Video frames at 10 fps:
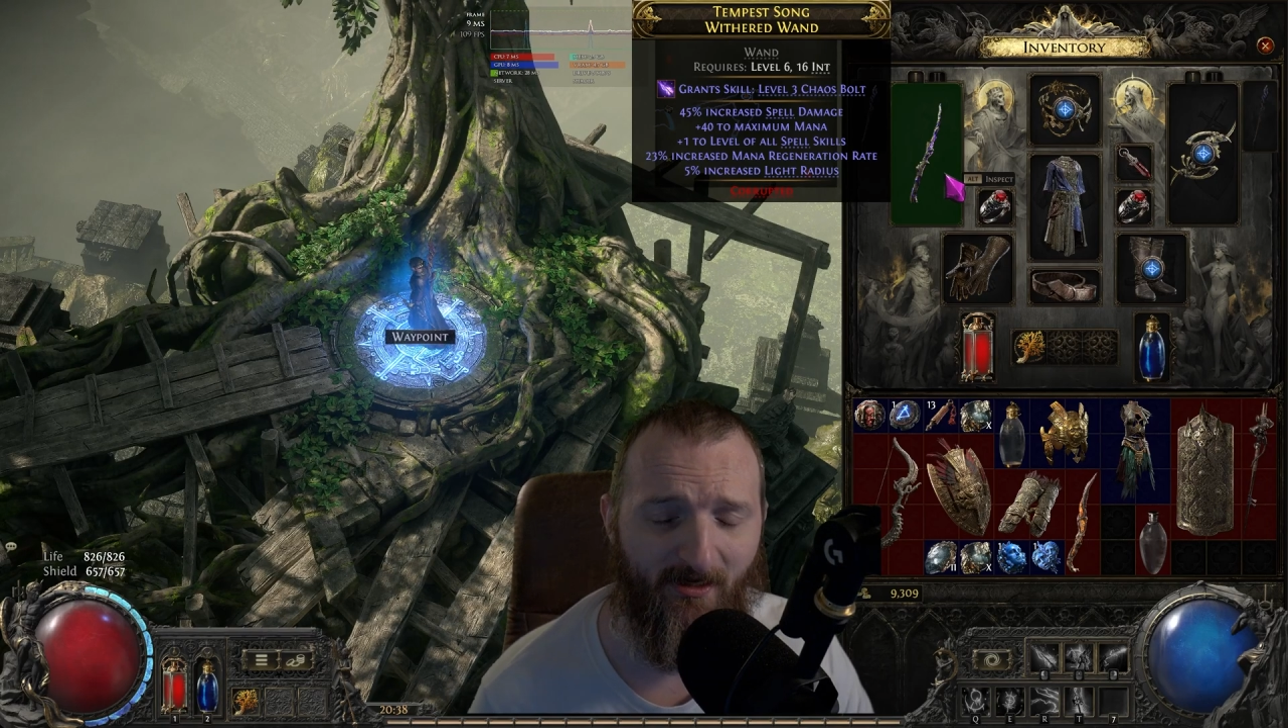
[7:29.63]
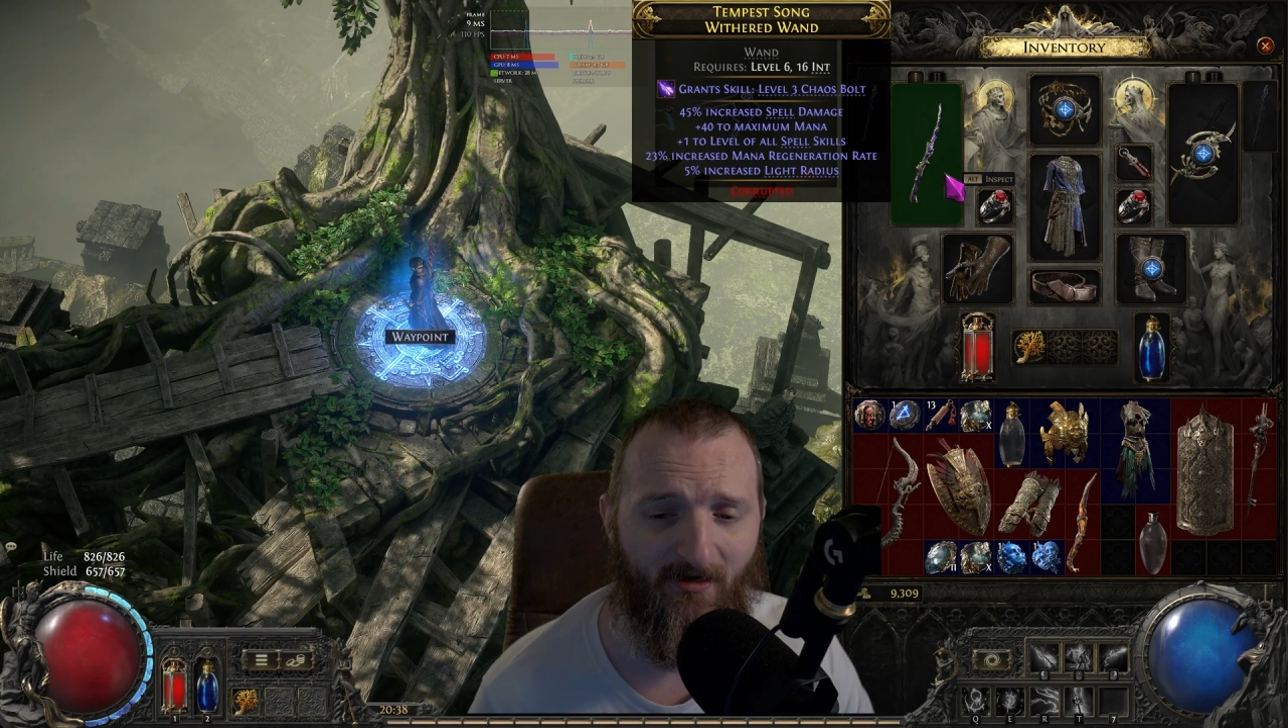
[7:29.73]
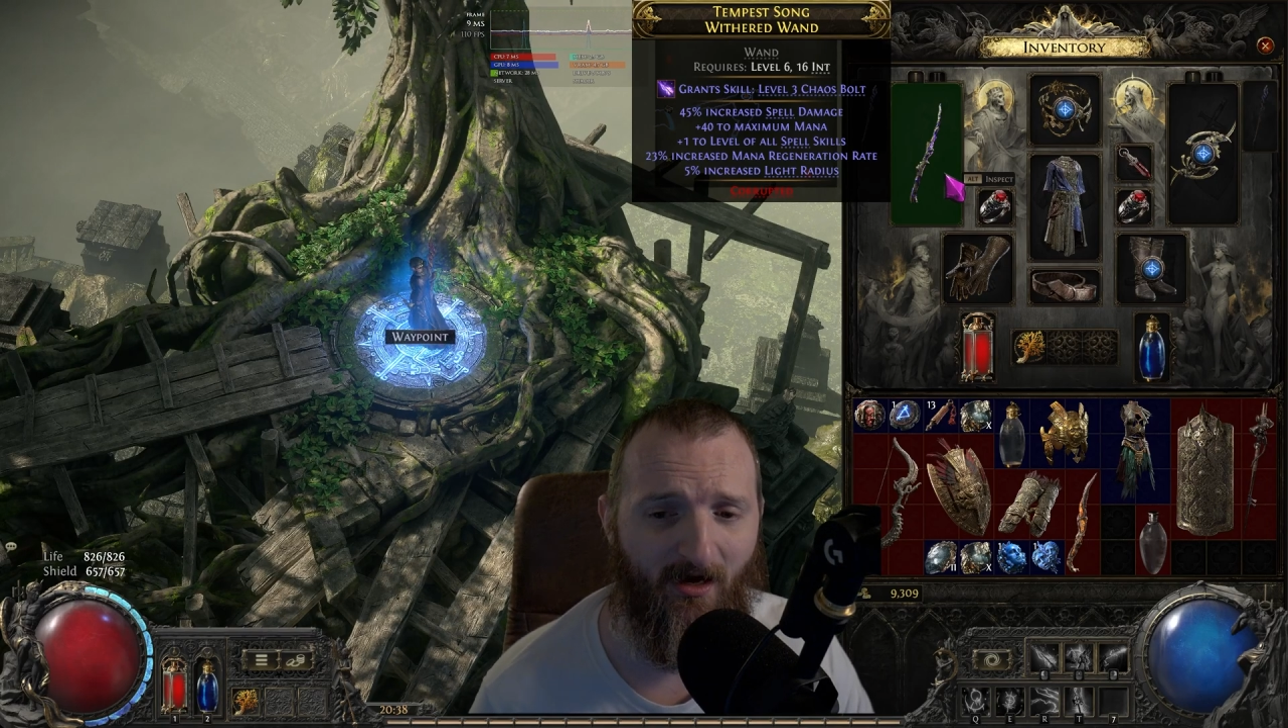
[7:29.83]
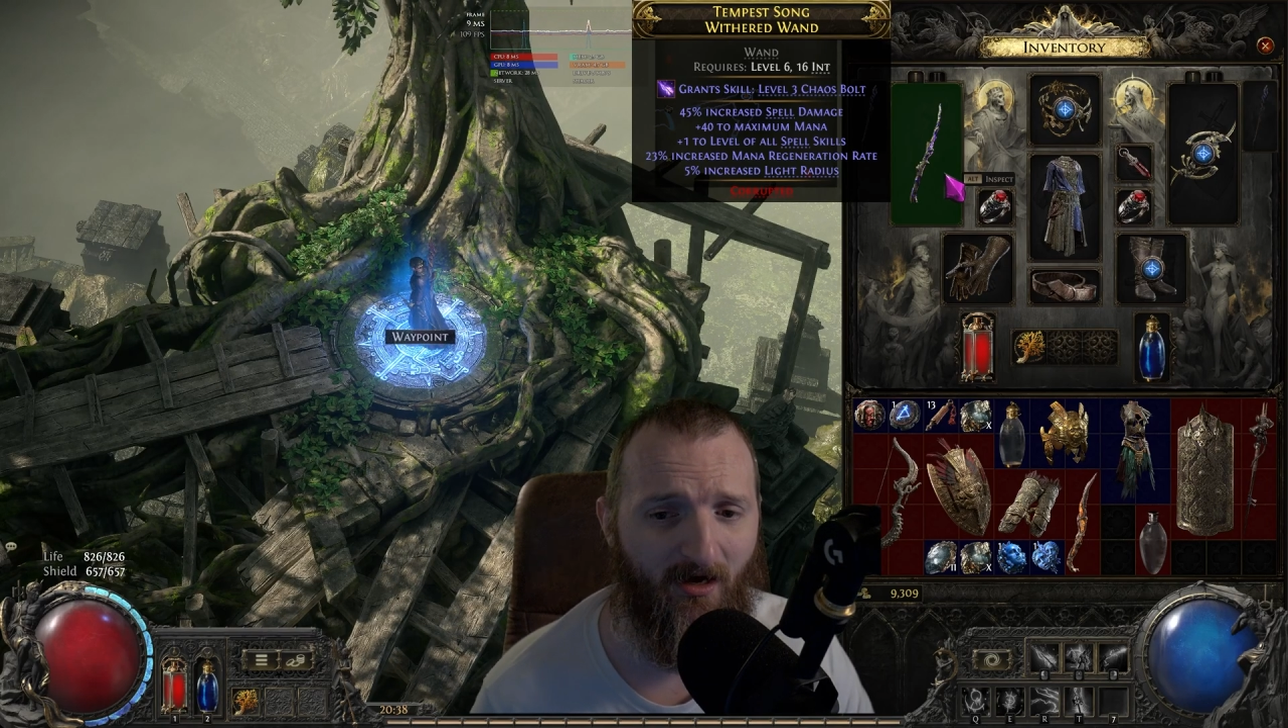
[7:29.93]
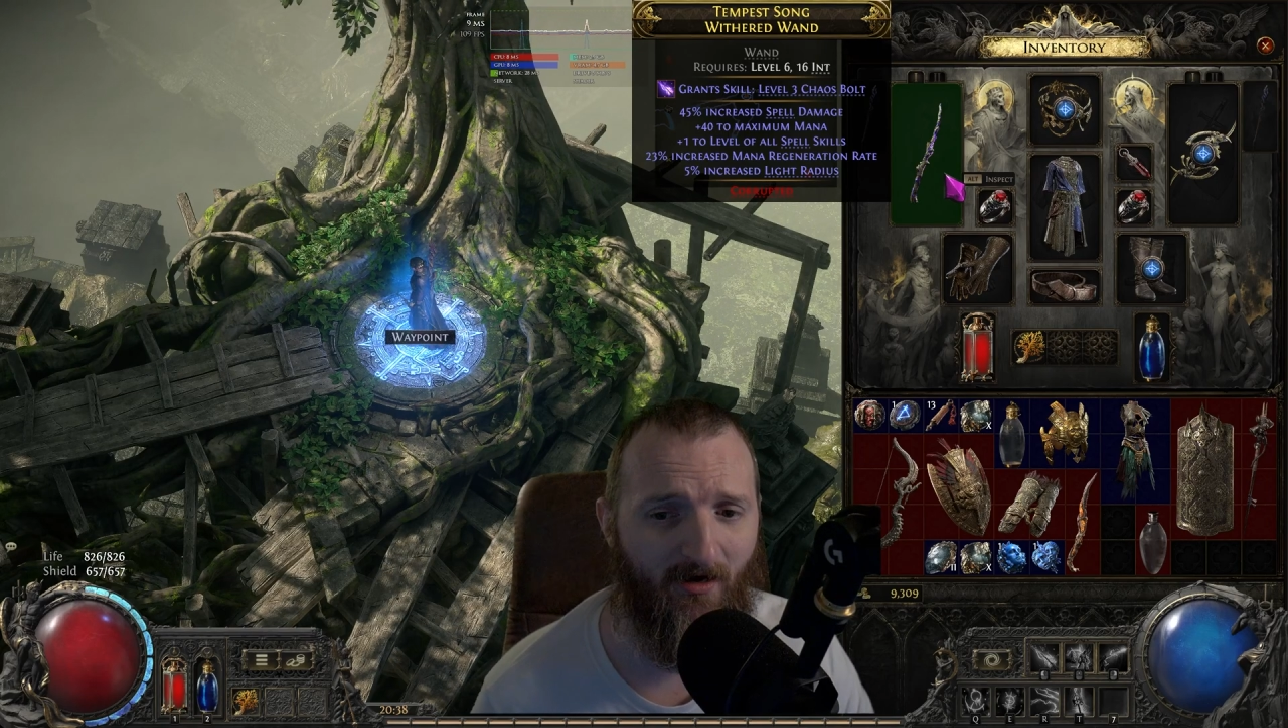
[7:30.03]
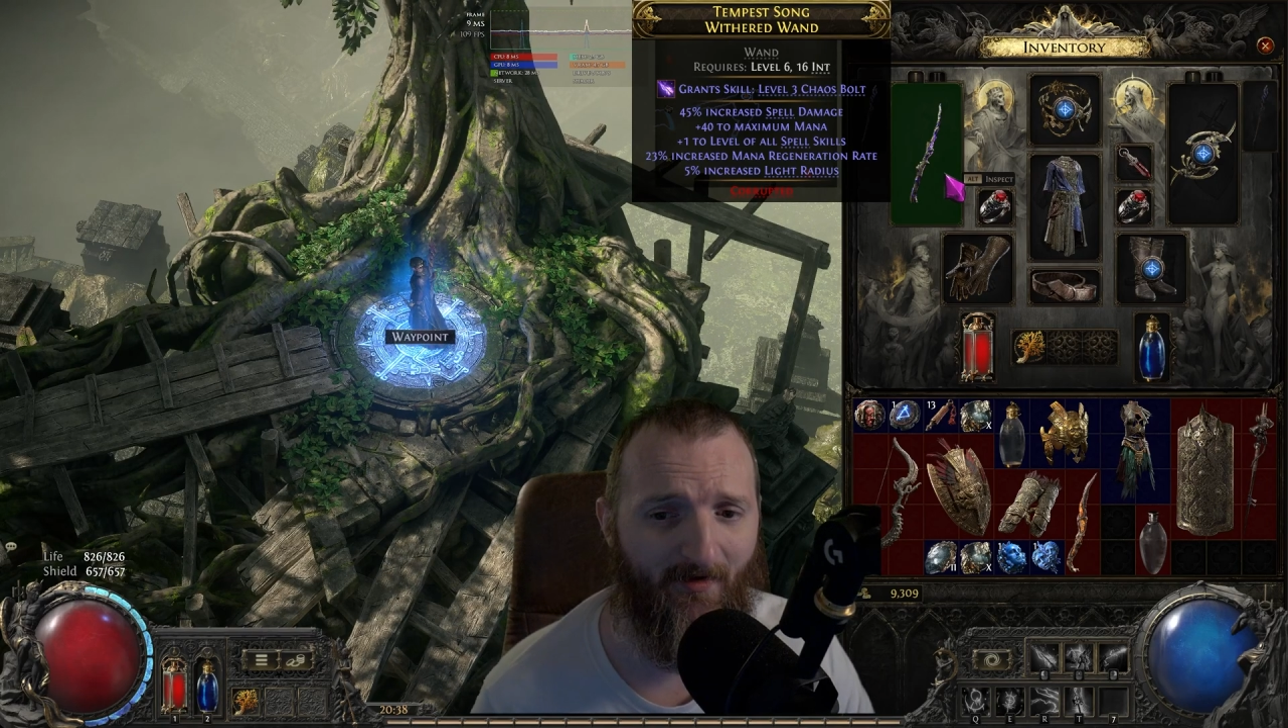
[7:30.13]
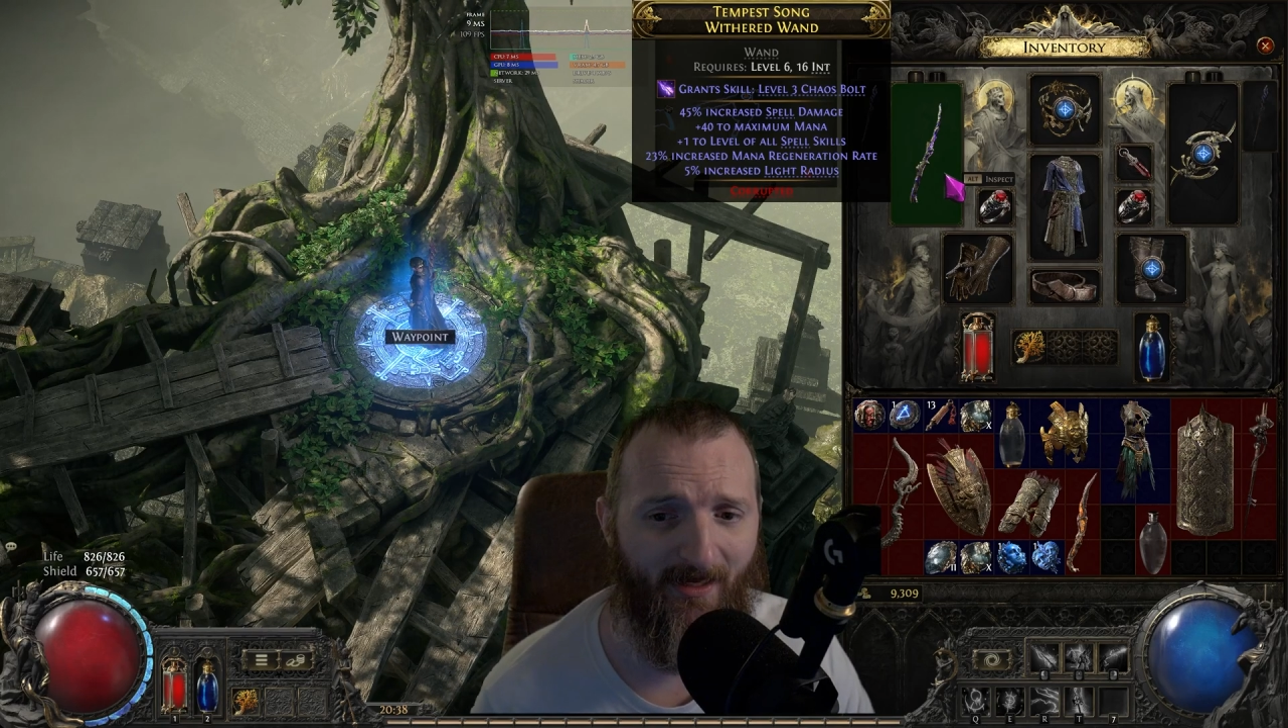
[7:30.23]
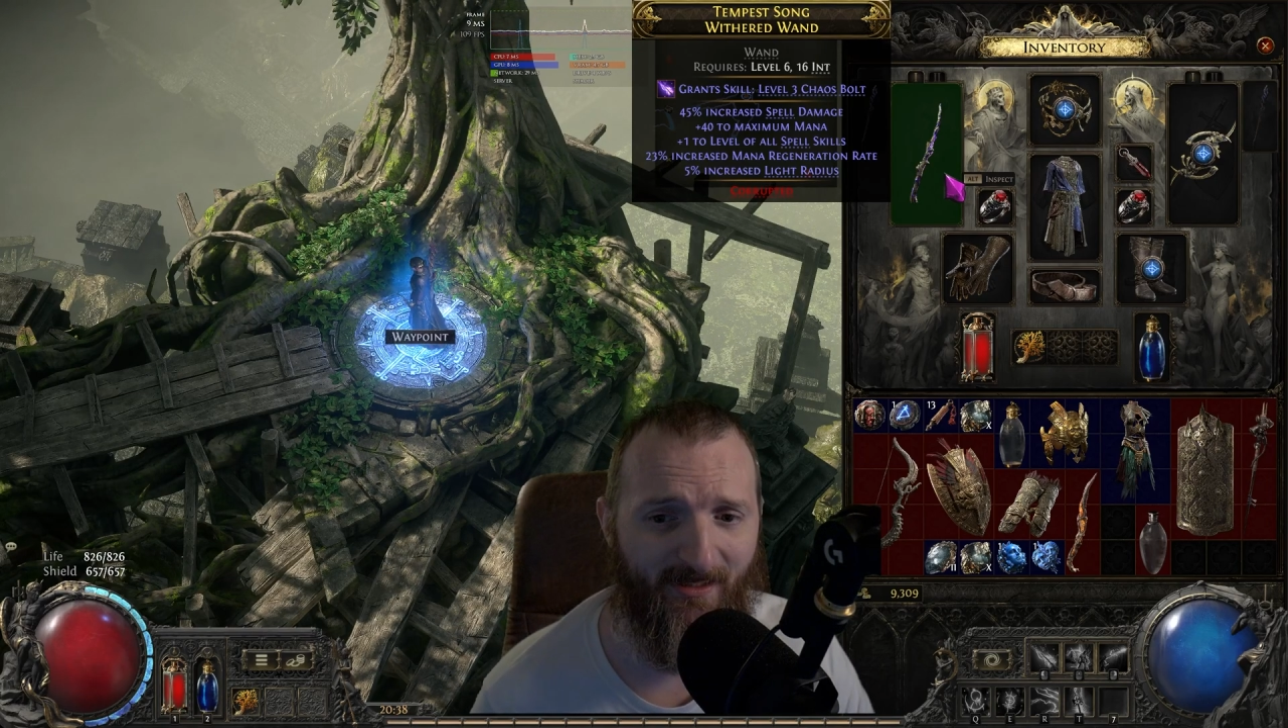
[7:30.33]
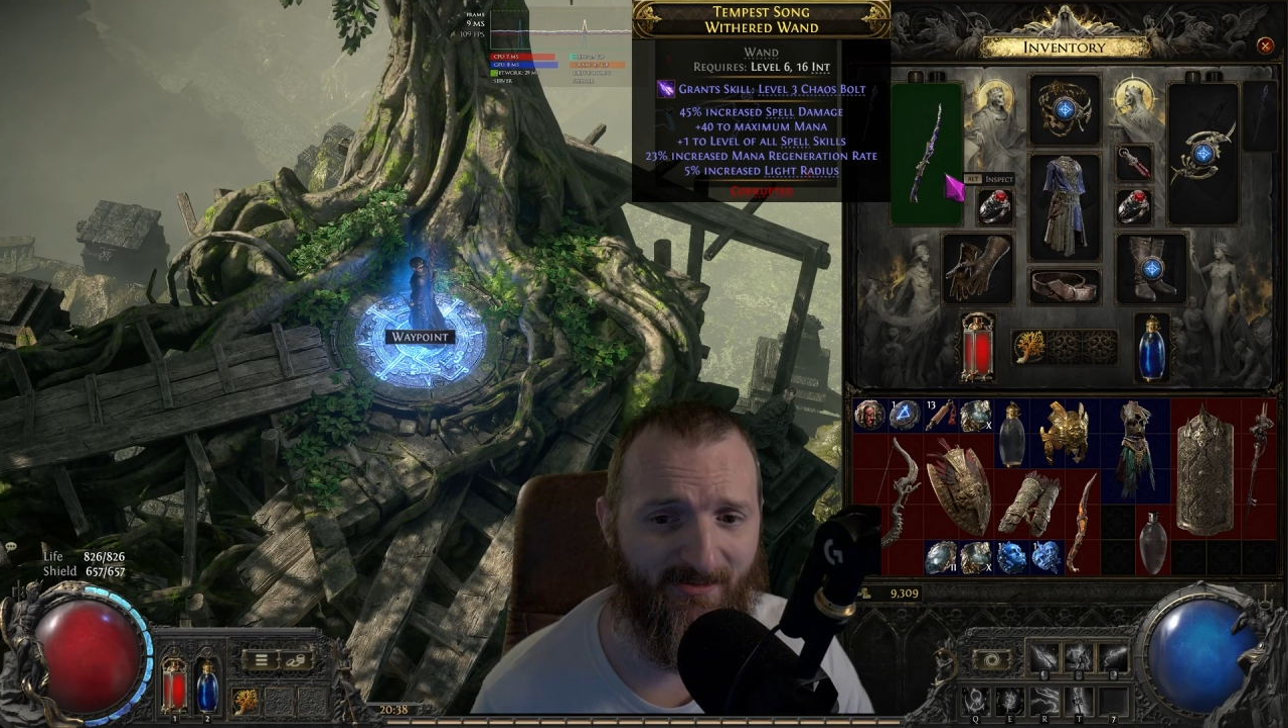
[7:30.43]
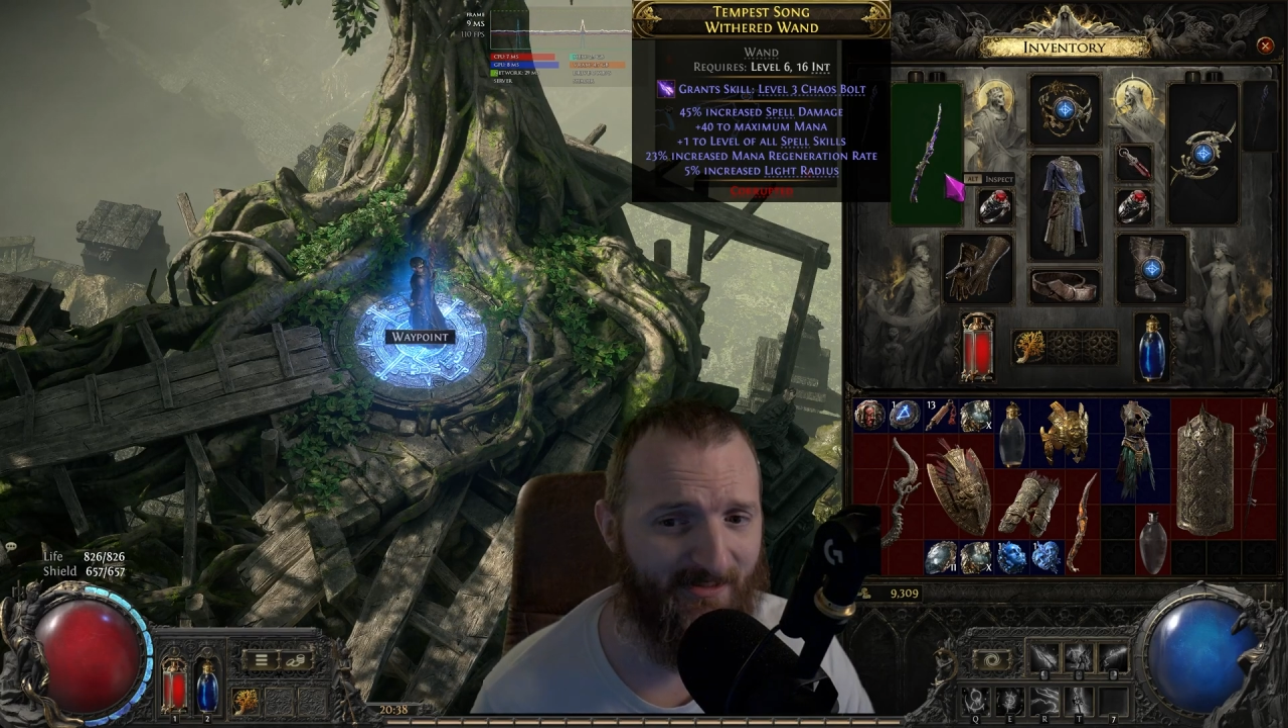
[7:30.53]

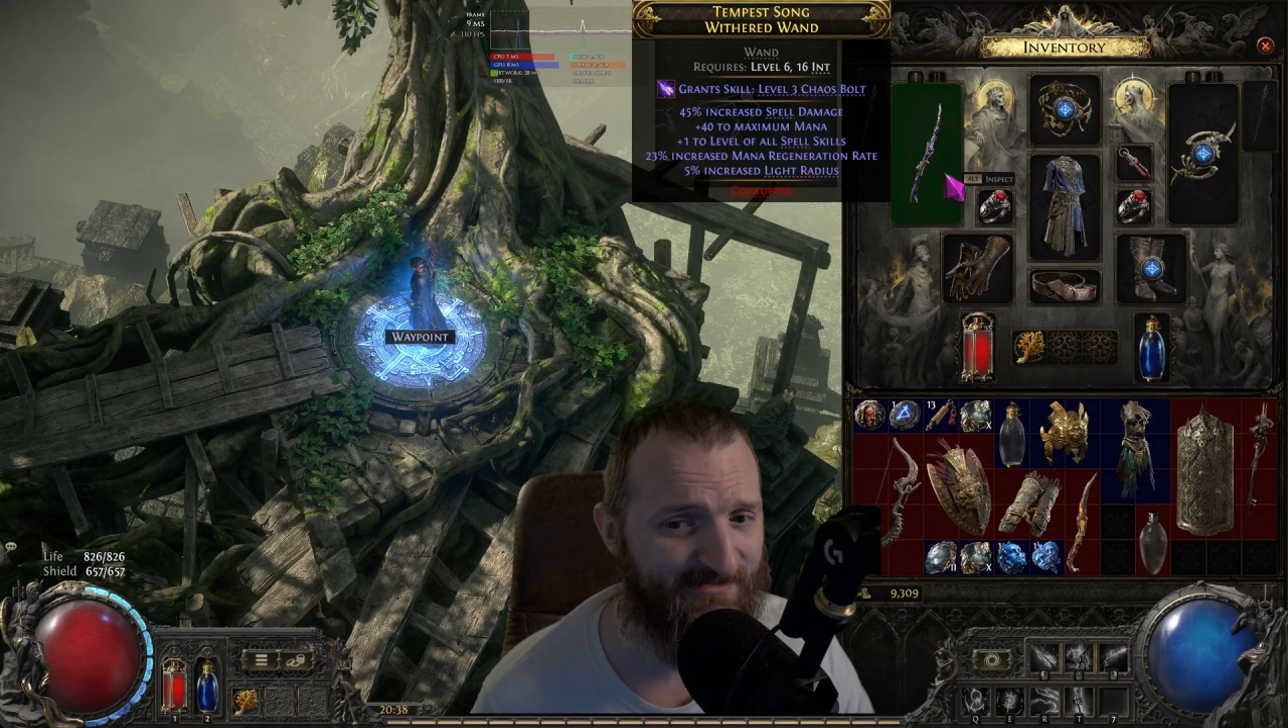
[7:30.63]
It's